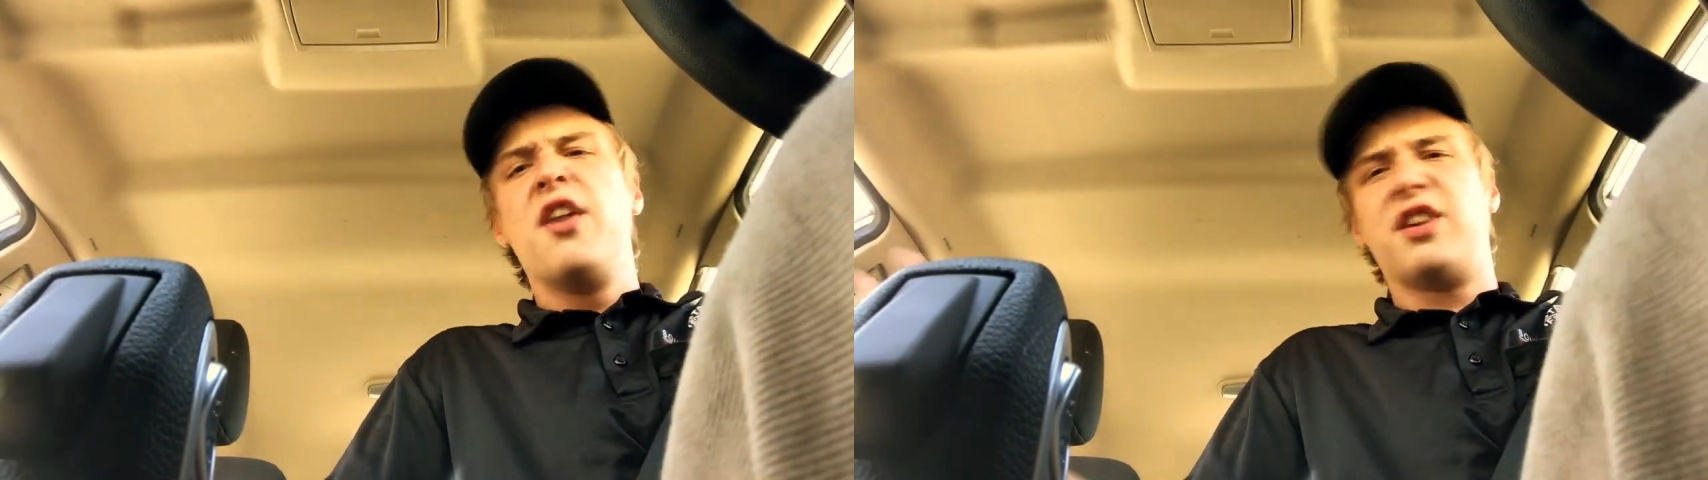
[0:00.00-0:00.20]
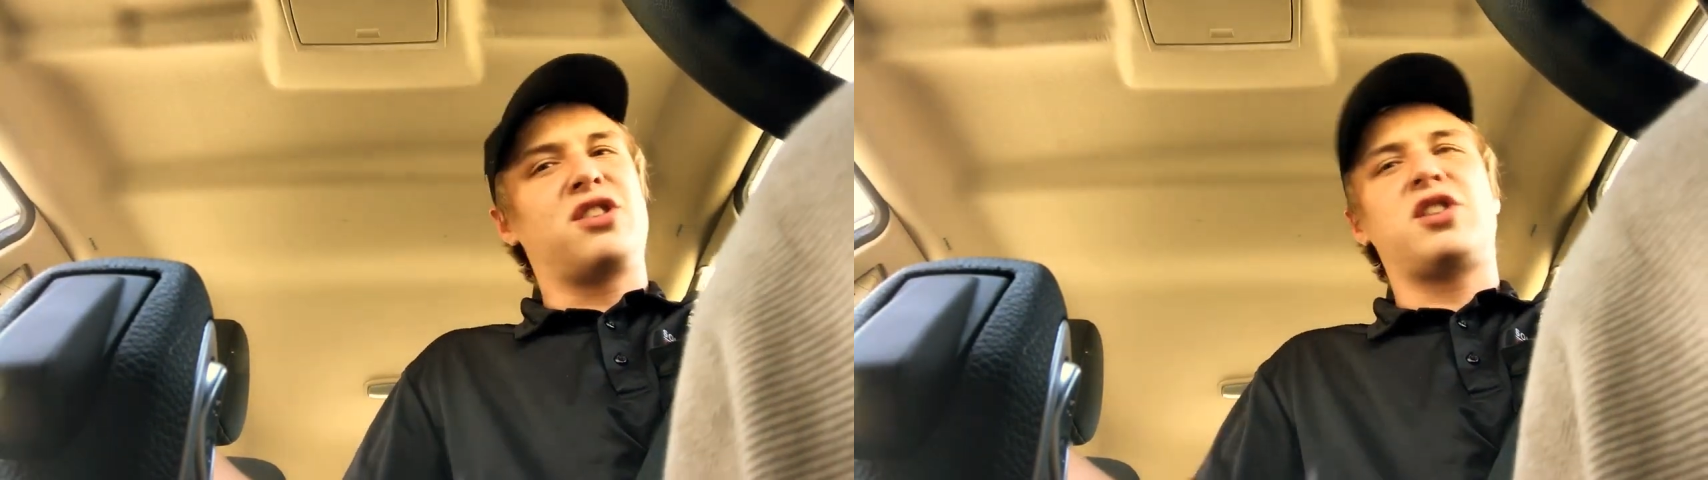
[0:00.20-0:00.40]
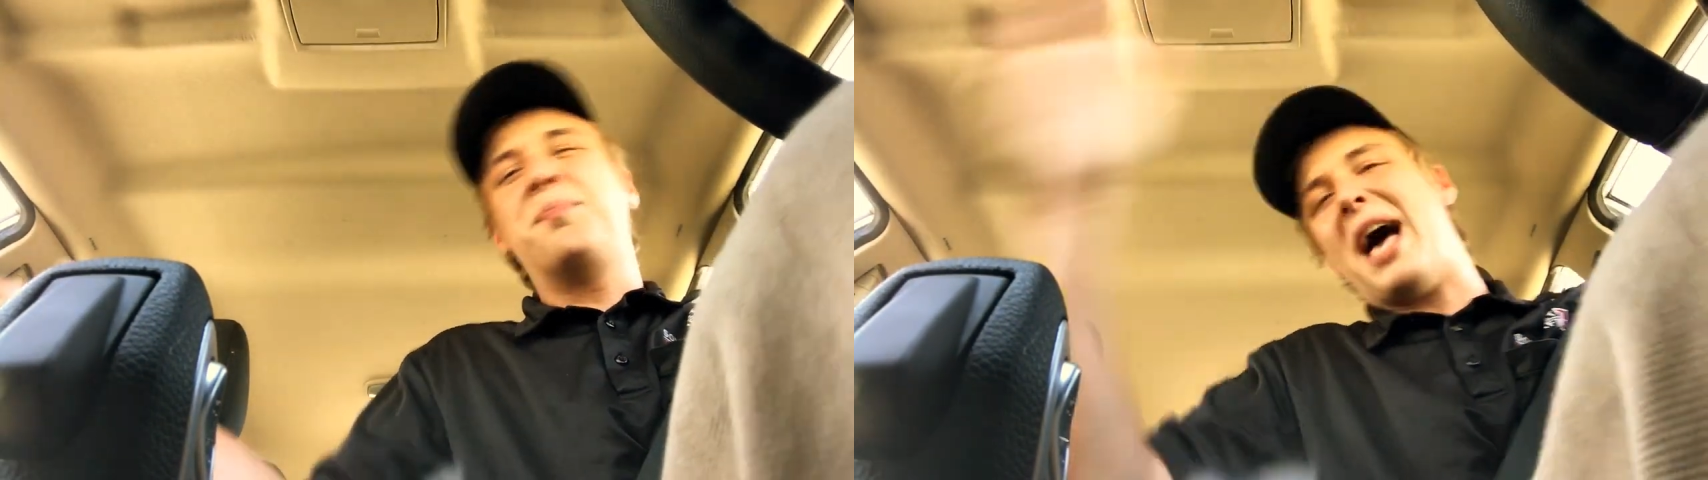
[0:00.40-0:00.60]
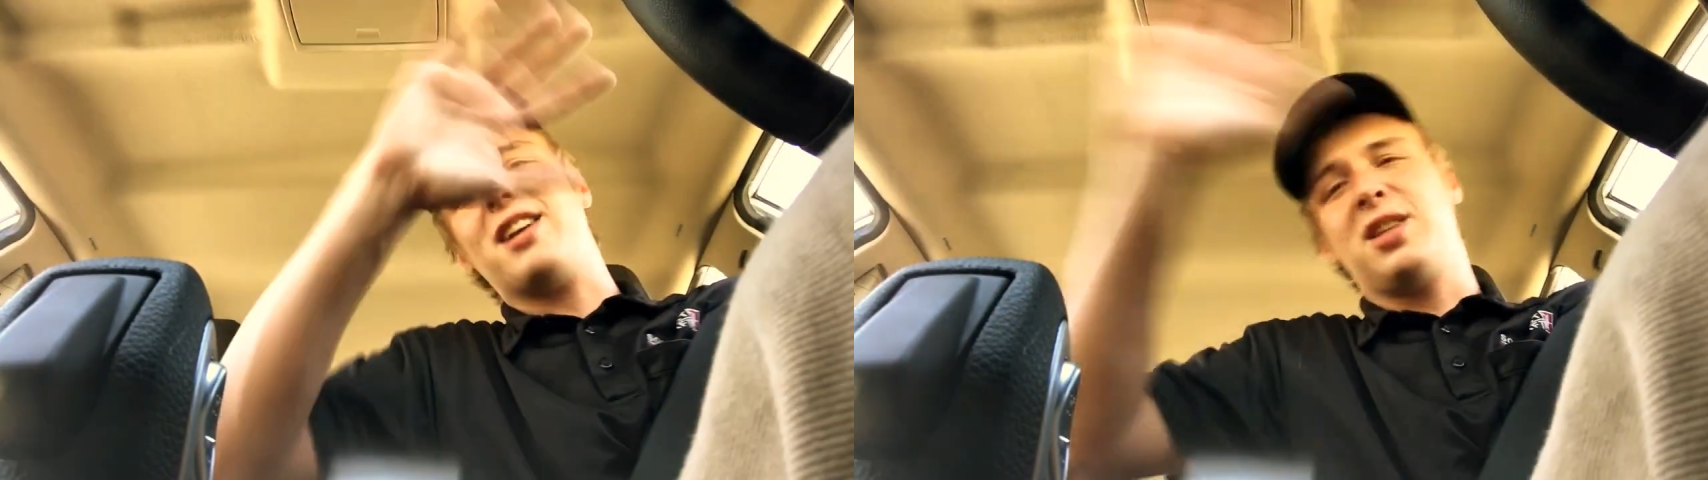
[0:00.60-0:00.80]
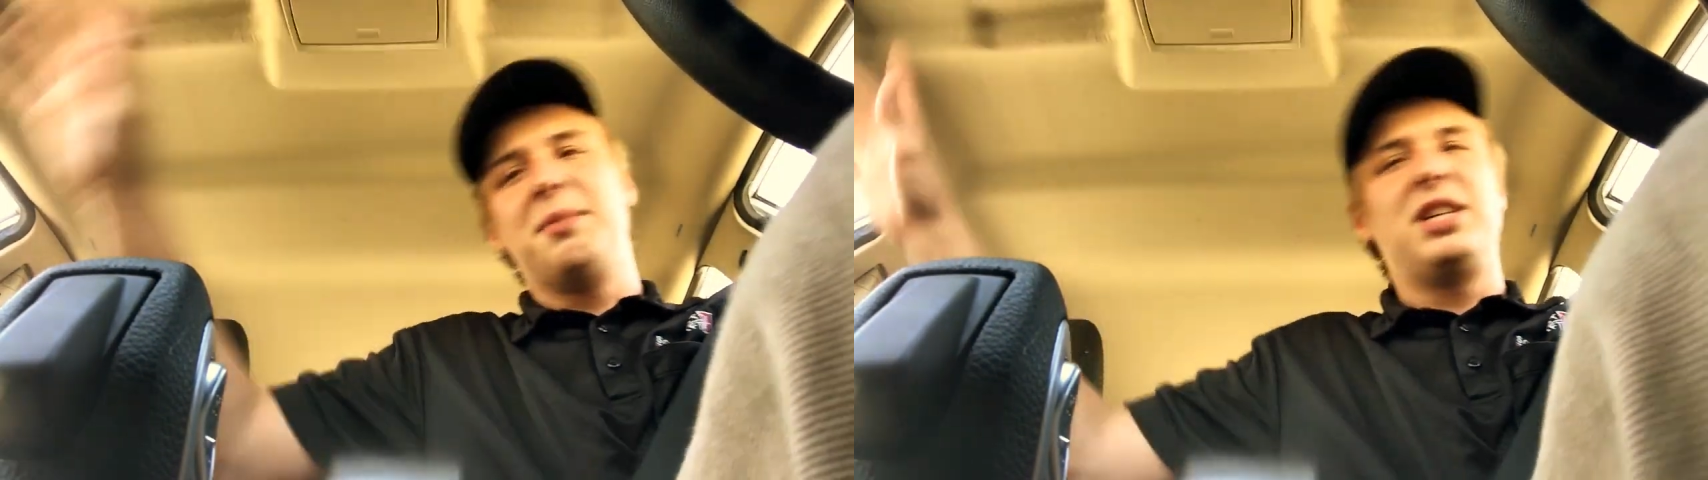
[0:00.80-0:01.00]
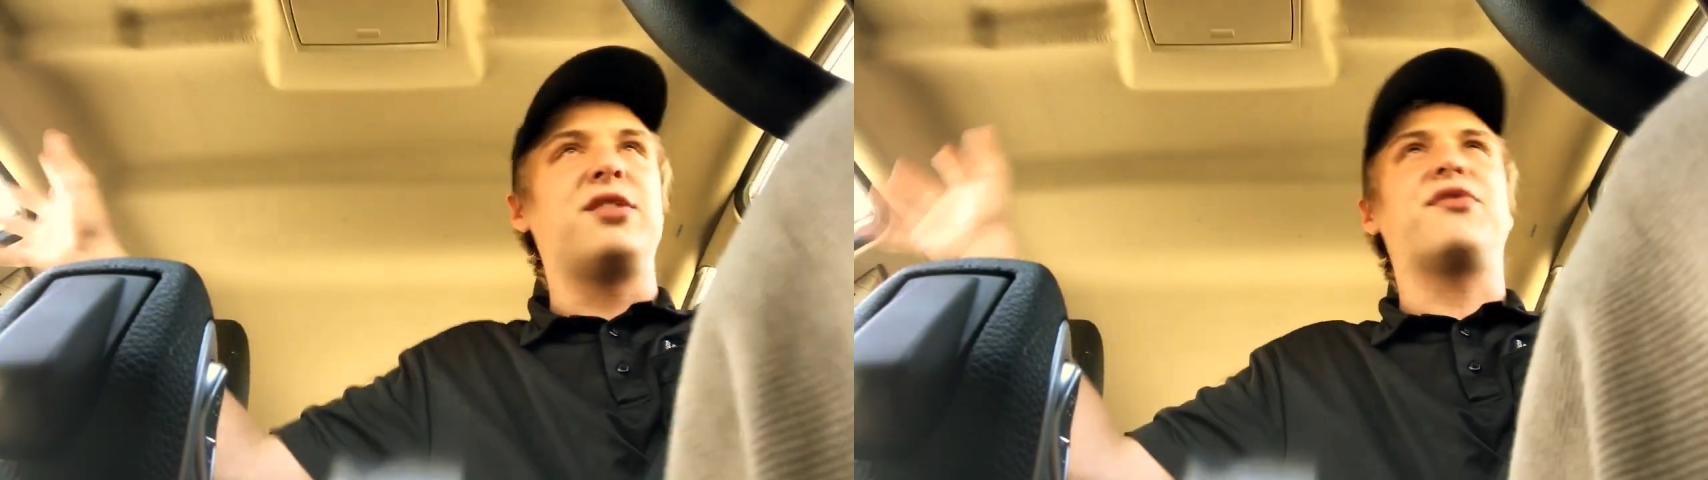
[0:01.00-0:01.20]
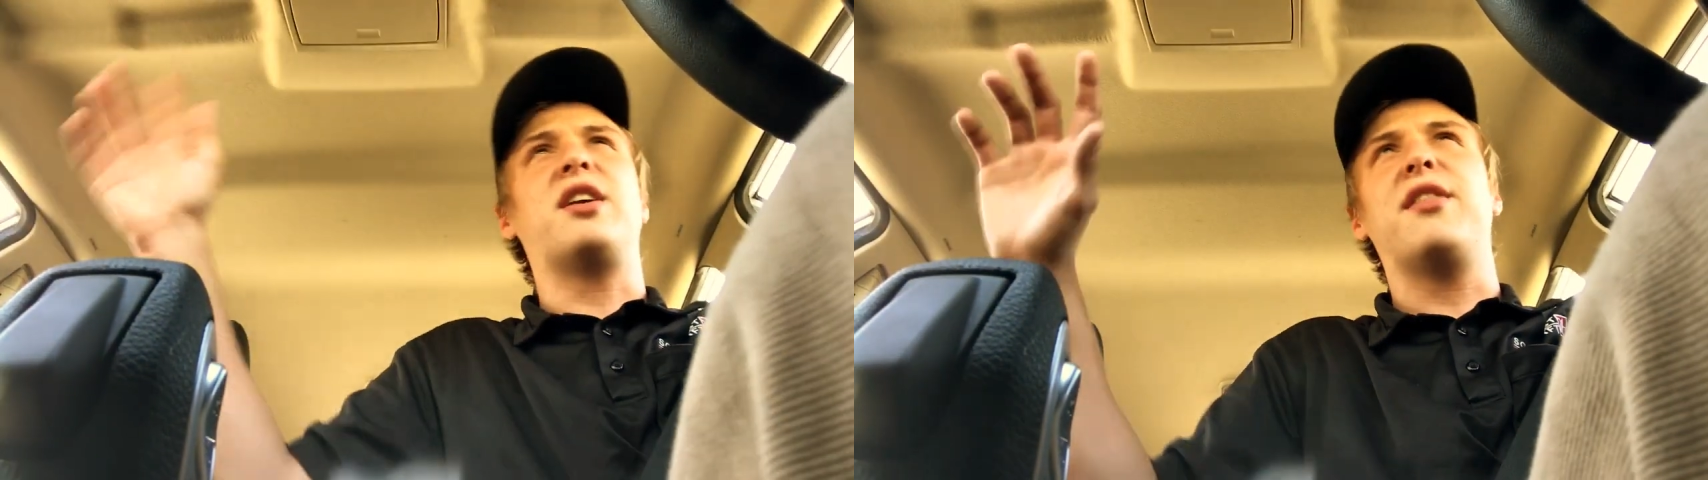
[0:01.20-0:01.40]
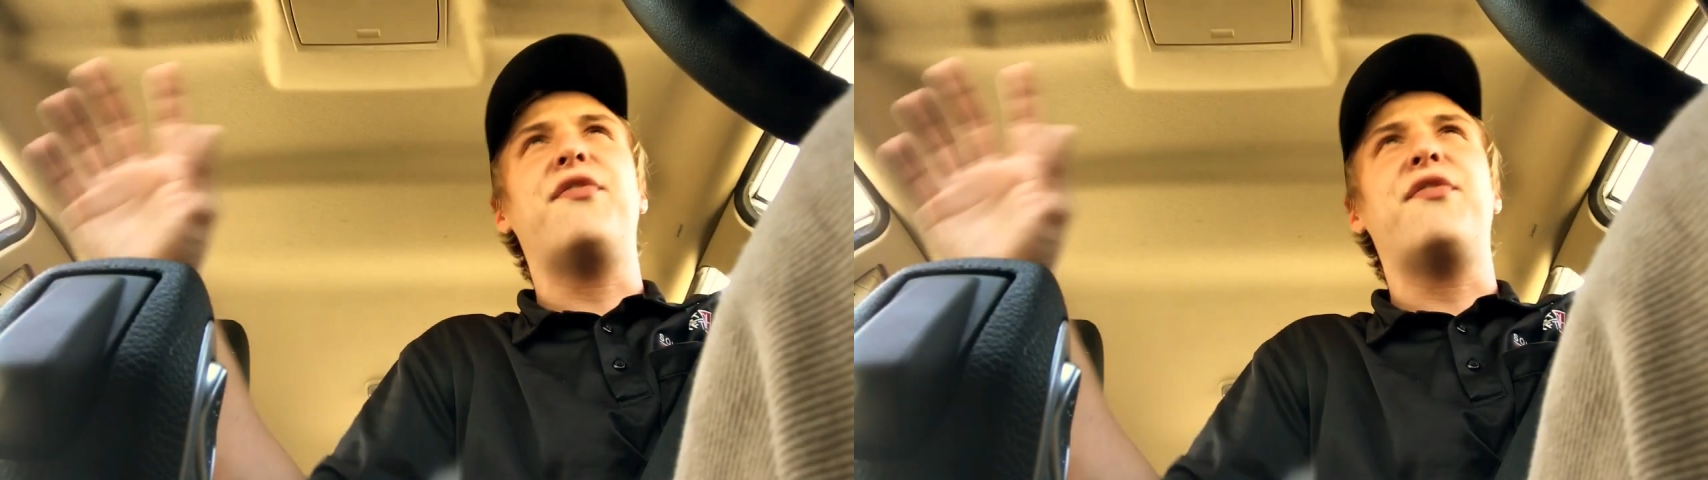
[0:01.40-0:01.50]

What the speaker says: There's a splash image in front of the